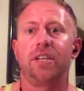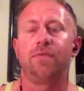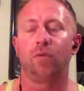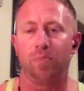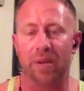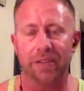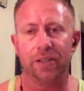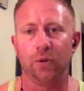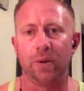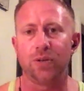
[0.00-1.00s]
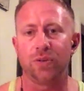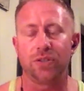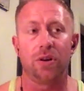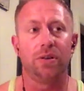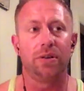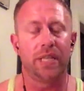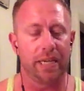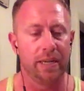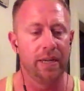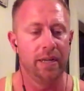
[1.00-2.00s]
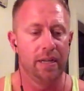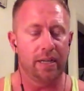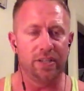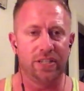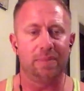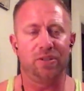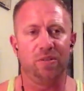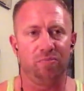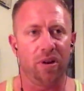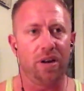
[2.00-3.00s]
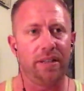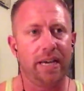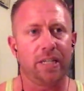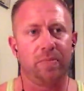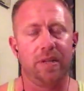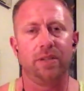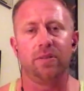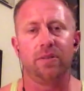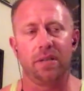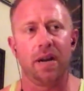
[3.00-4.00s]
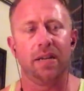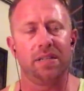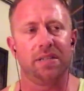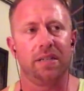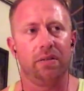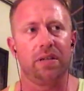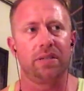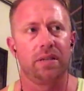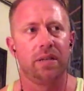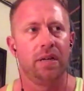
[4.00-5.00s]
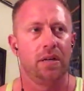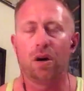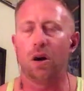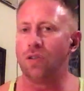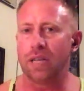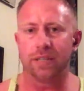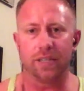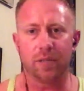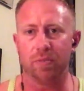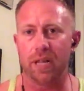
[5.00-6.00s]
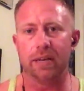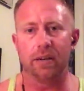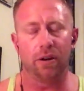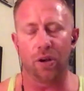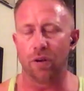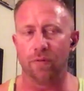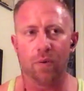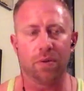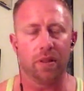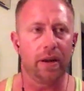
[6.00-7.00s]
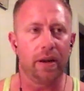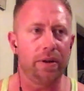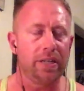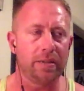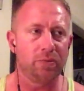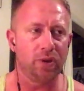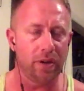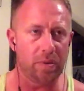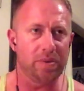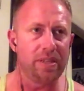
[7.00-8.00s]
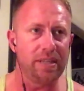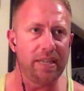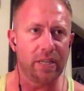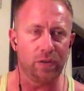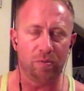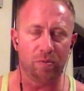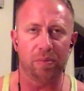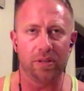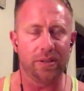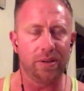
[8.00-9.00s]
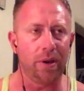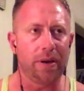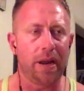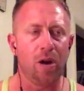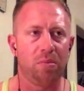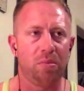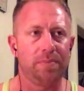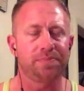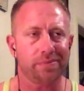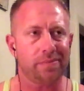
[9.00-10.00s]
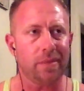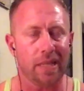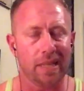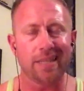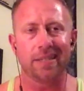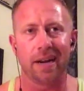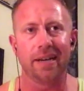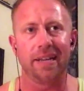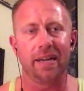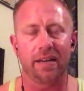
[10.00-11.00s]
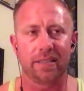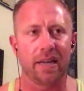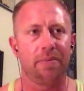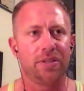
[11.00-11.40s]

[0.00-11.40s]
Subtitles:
if we're piquing your interest on the conception of Pride of the X-Men to the 90s series, all that's explained in an interview with Larry, because I'm trying to remember the details for people listening right now. But that's an idea, because I